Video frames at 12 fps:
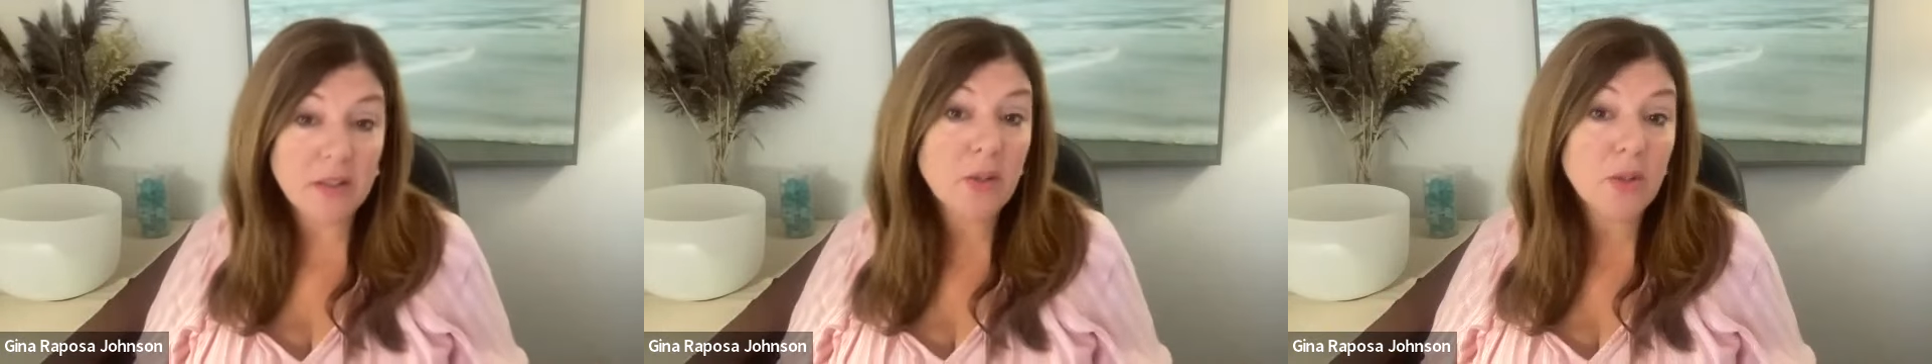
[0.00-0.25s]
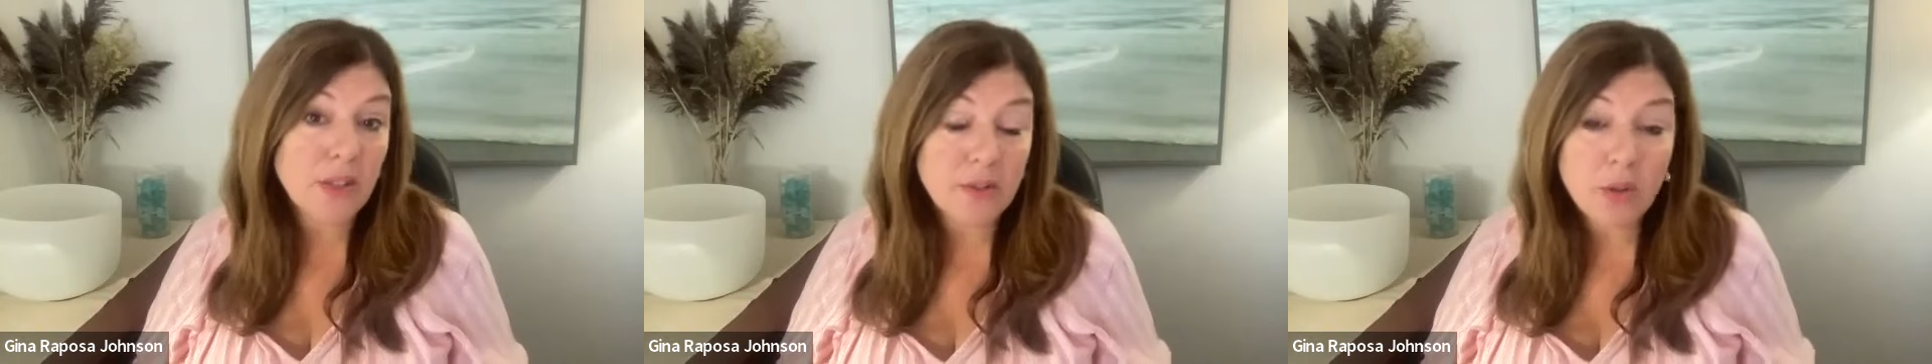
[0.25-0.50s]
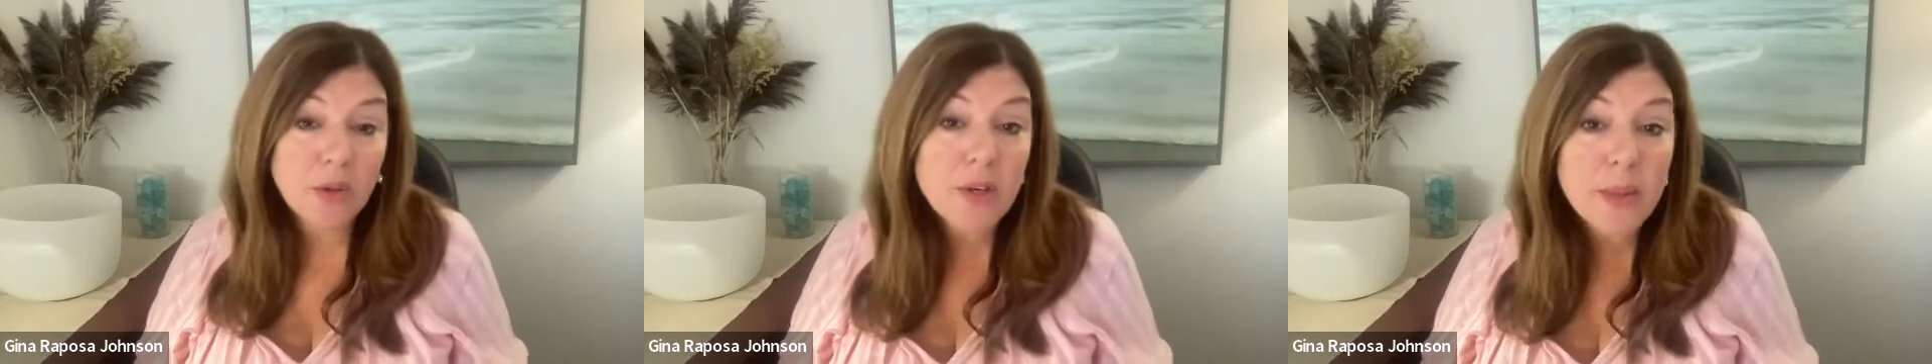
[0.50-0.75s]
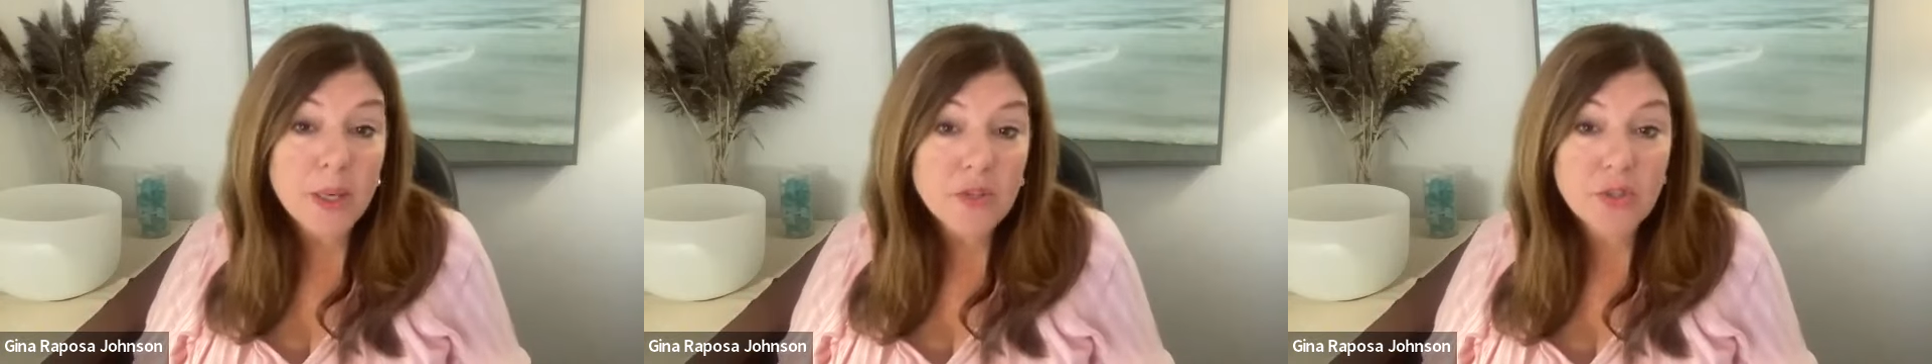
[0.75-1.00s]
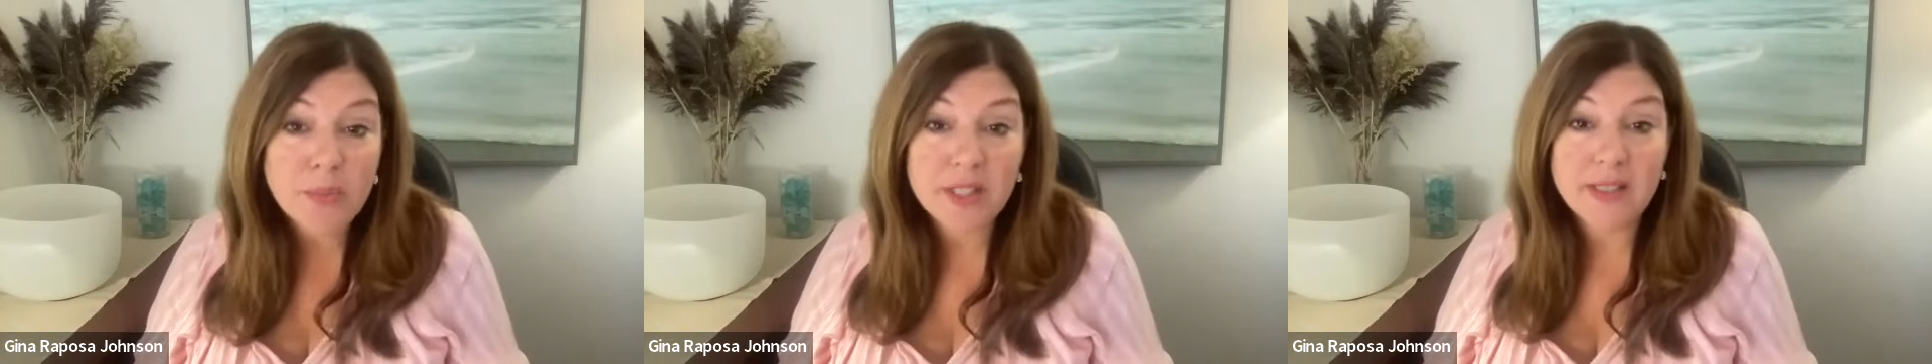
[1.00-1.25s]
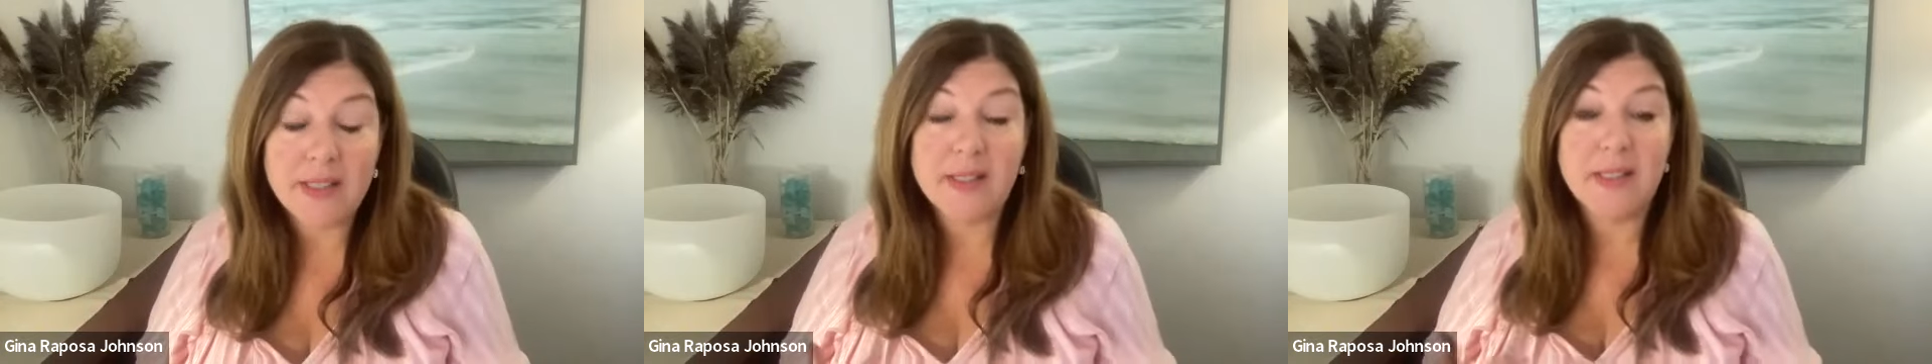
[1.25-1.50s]
learn about your
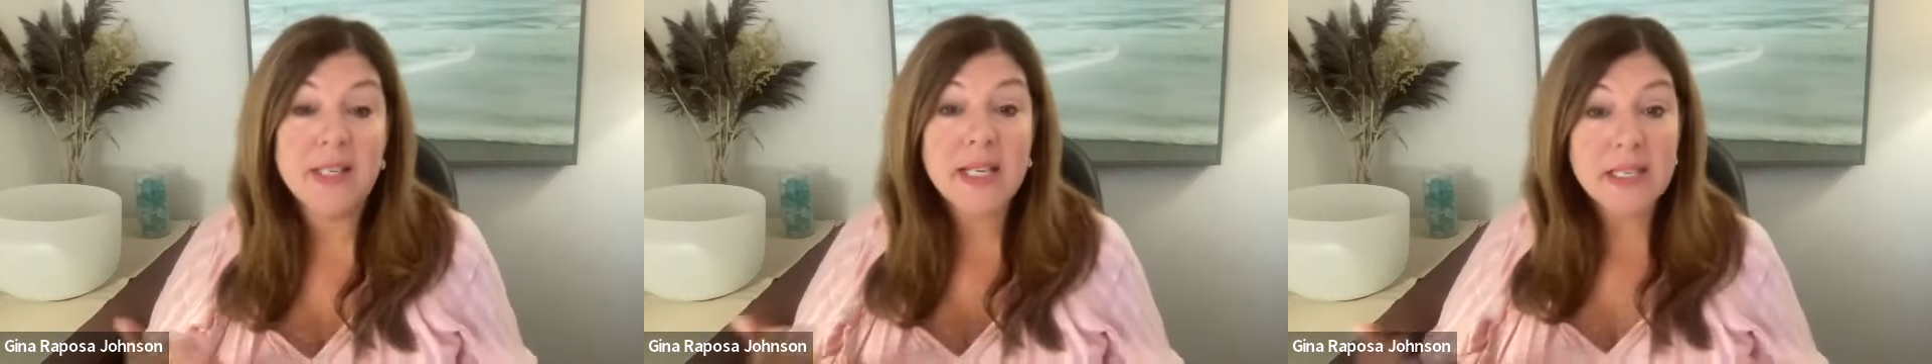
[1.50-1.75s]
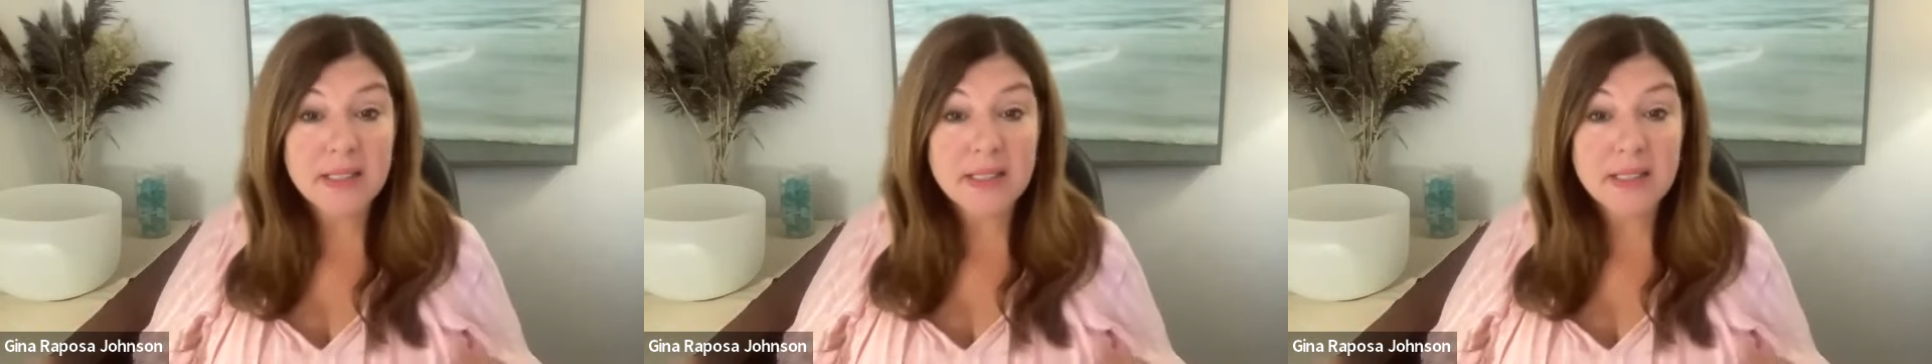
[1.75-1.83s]
business and